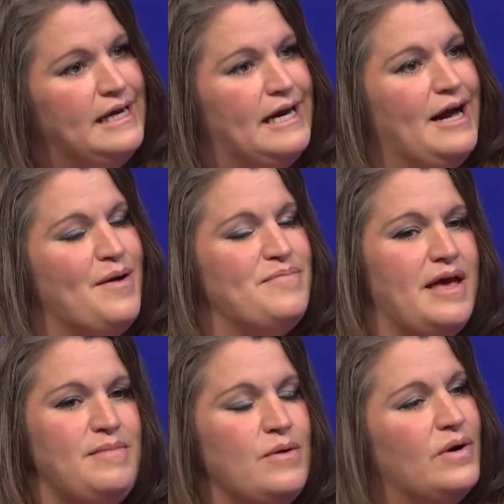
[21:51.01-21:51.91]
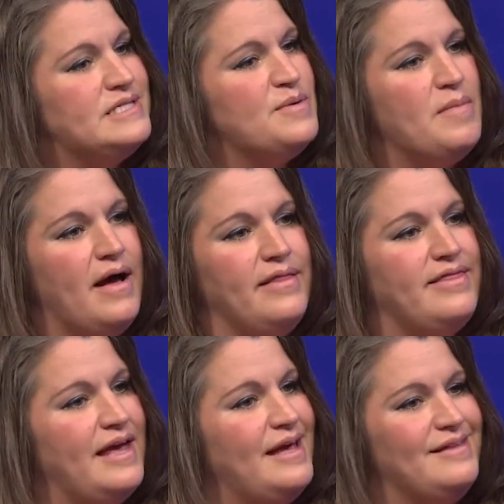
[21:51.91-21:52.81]
They meet once a month,
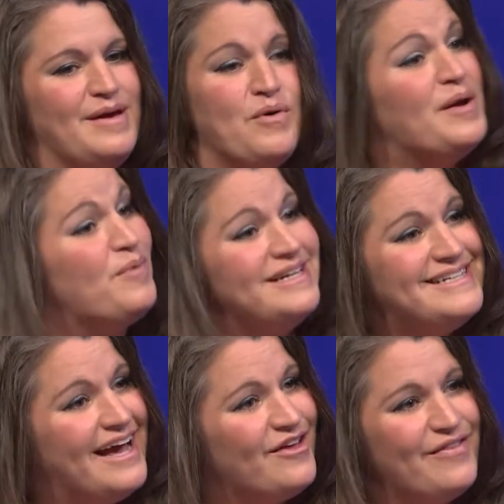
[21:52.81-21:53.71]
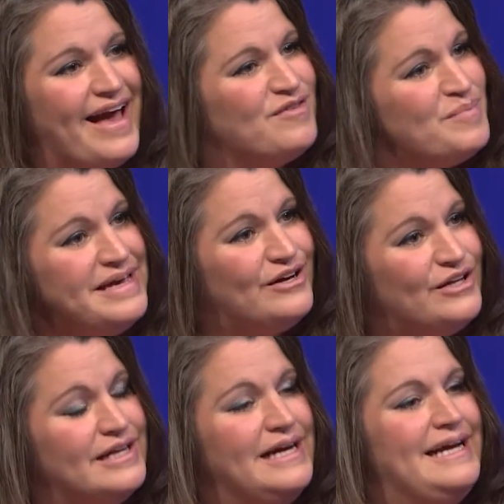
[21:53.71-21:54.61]
they break bread together, they have a
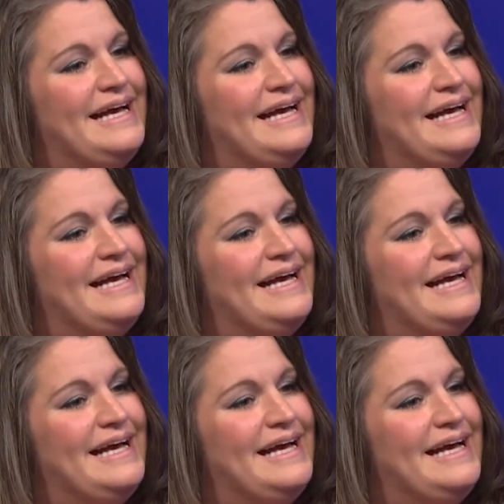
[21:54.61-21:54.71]
meal,